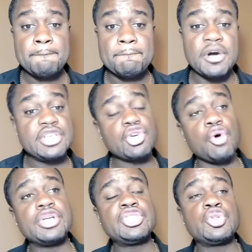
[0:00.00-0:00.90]
But he's
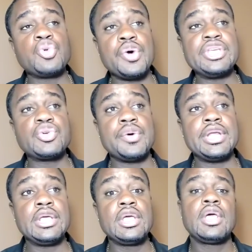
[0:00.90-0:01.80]
going into
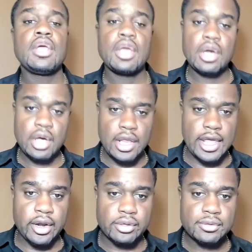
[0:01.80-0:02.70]
2020
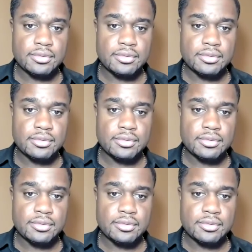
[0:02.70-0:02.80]
cleared.